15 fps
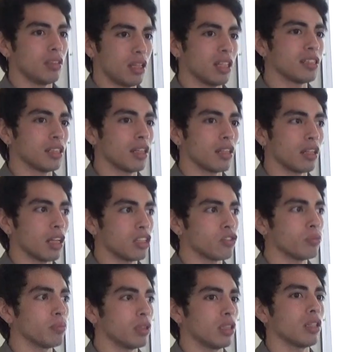inside the
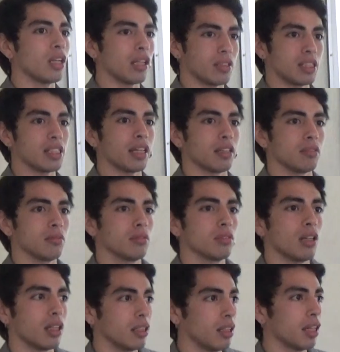classroom but not outside,
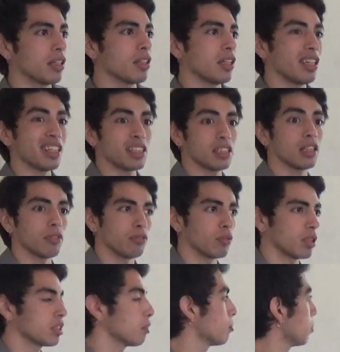unlike ESL, for
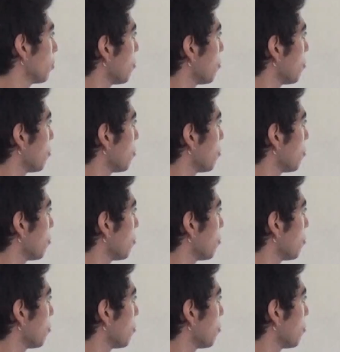example.